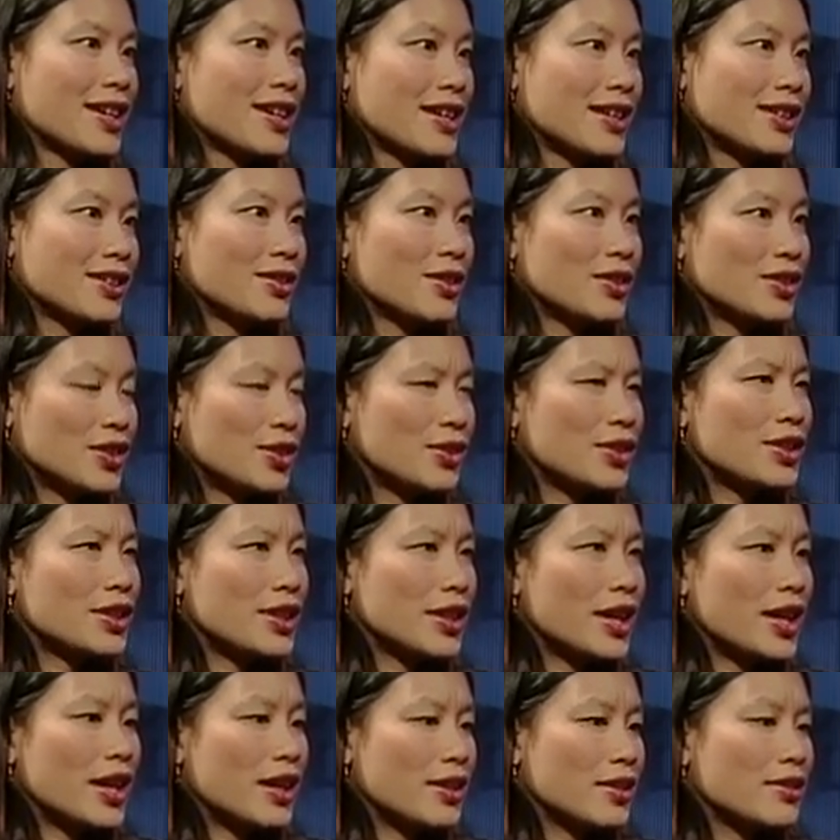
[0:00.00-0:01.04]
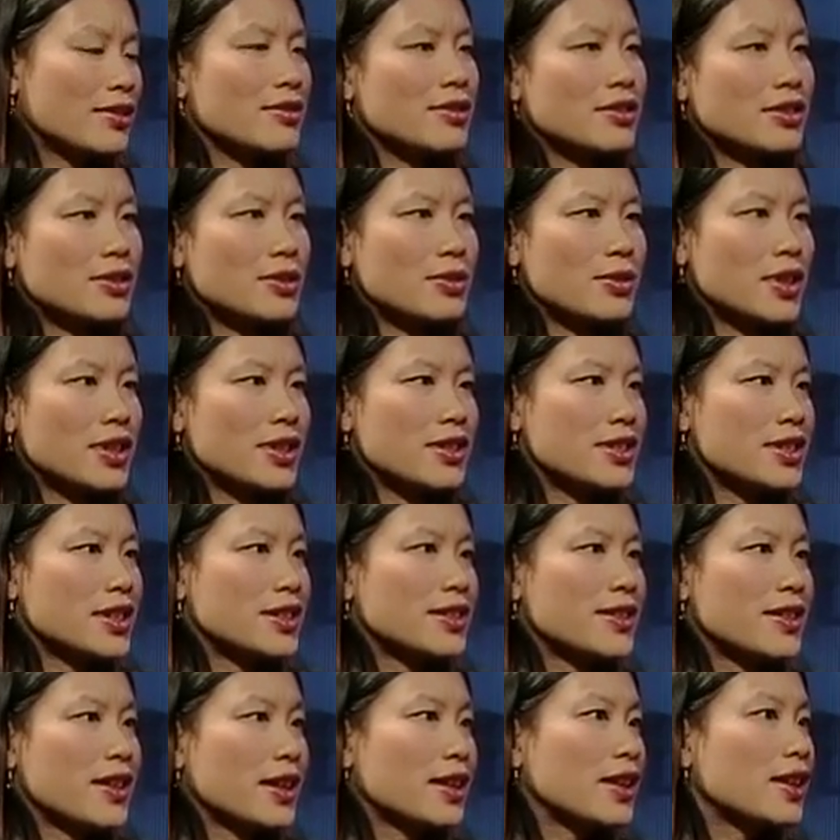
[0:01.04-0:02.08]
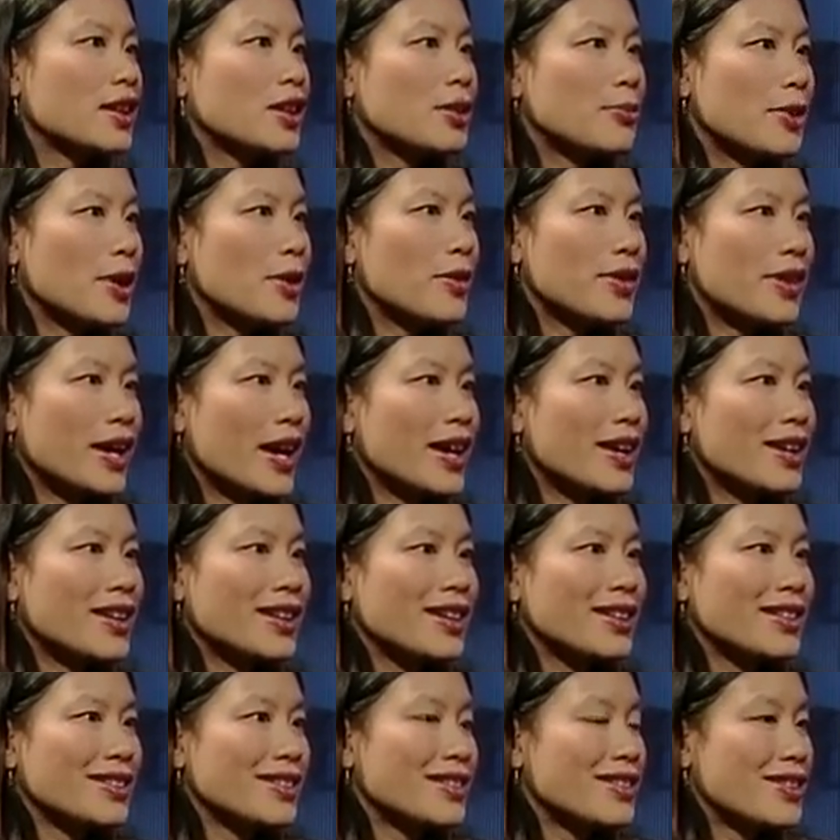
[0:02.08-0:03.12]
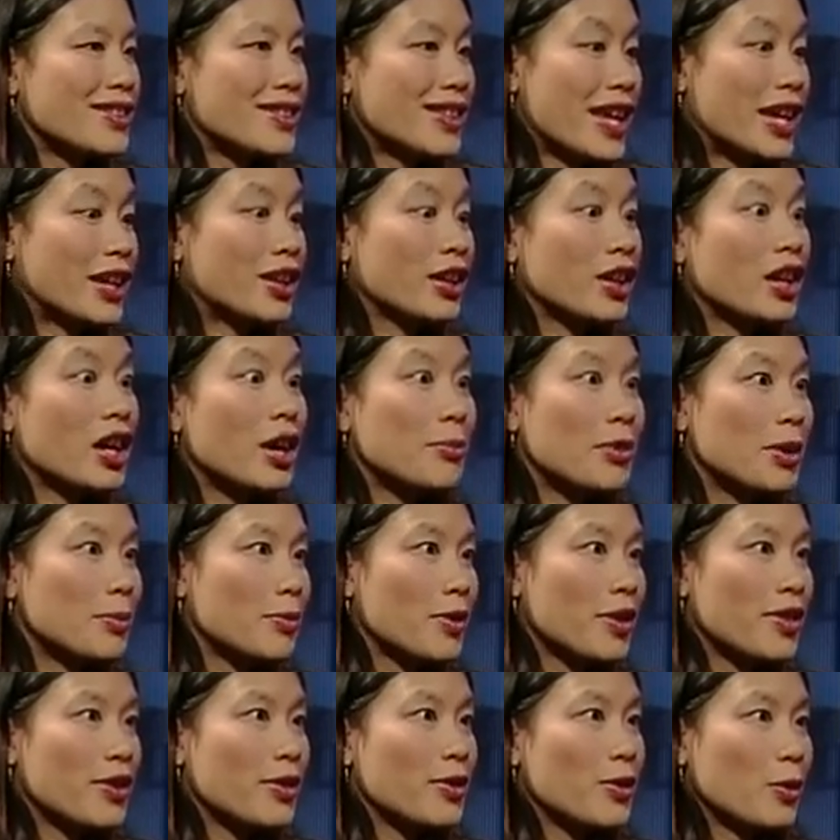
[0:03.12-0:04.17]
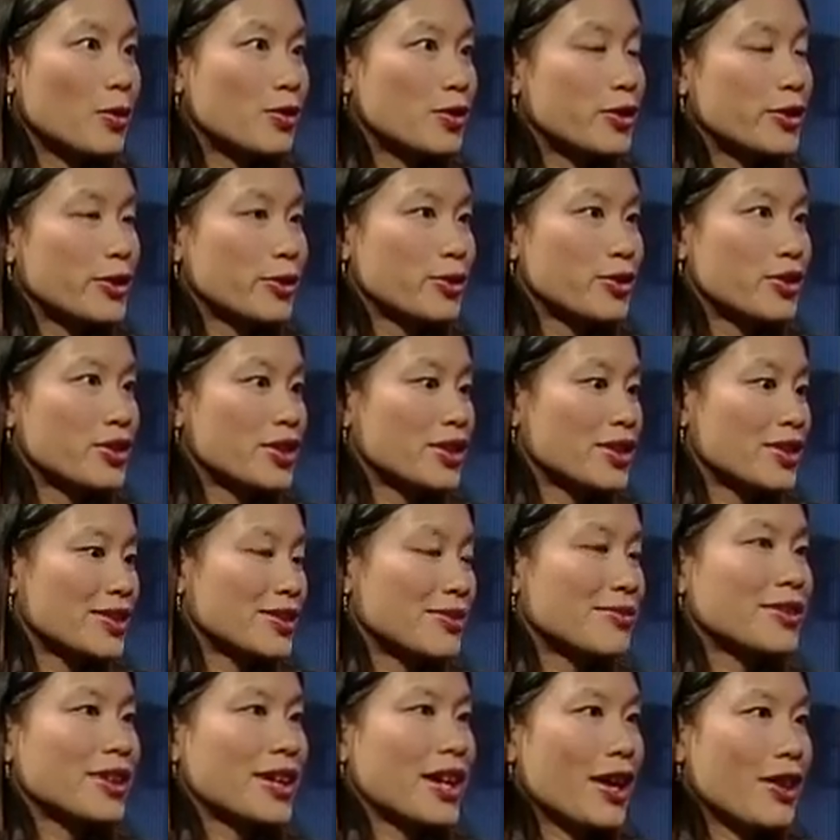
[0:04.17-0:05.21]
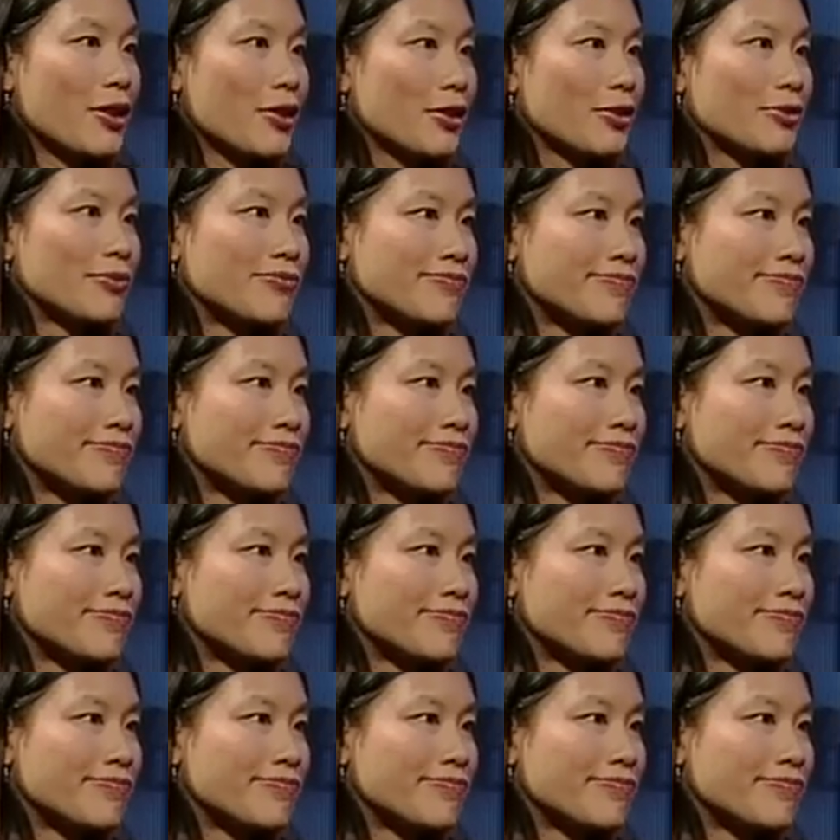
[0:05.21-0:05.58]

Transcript: So it's good to get students just thinking about that, and they can come up with their own solutions together.